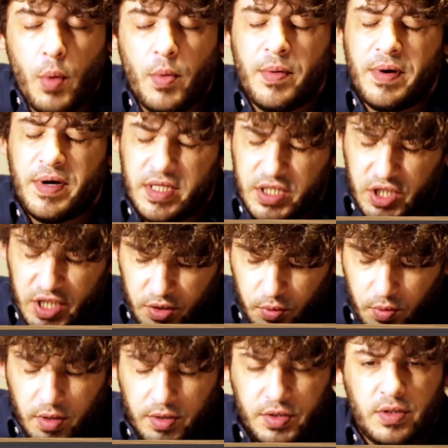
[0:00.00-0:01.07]
everybody in the chess
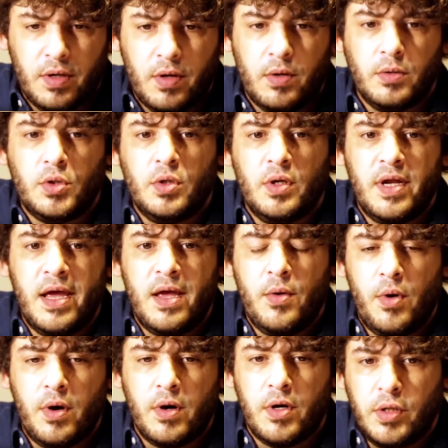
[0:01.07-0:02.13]
world. So today
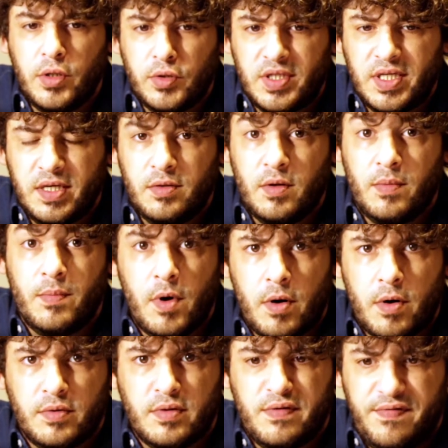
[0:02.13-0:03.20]
we're going to see the
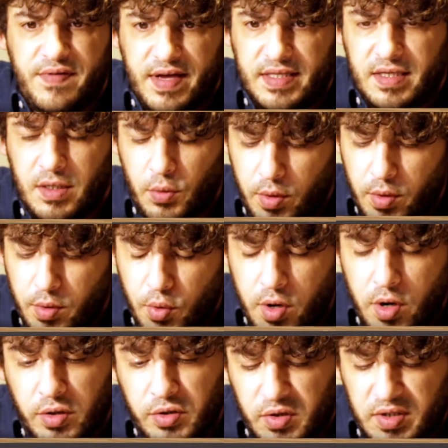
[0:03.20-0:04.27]
modern defense, and we're
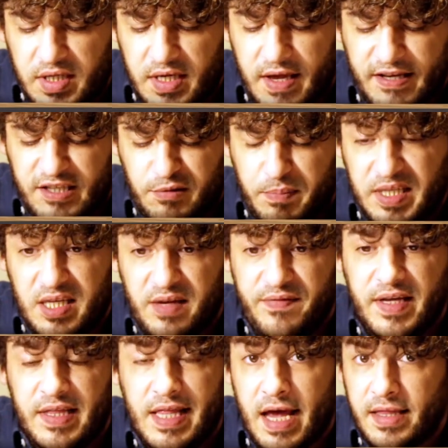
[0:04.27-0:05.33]
going to see a
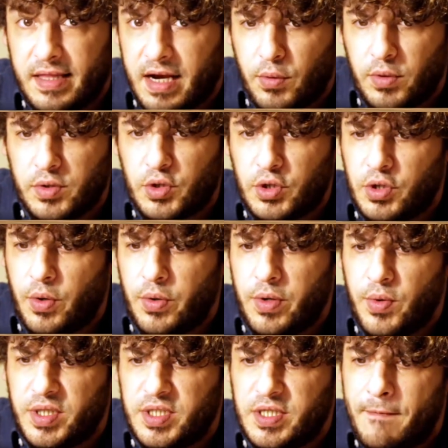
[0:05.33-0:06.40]
specific line that I want to show
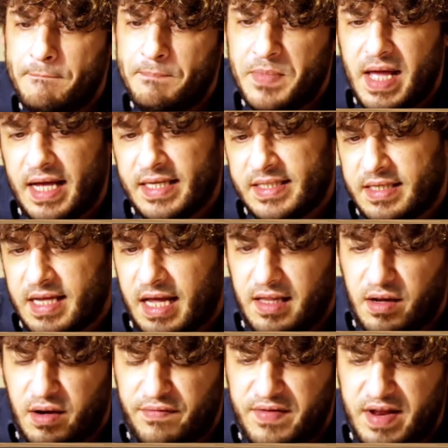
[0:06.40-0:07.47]
you, which has a
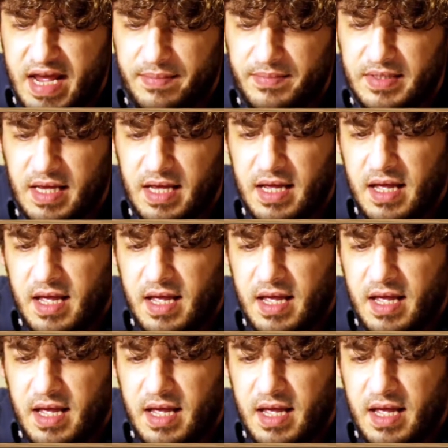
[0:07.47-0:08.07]
lot of names.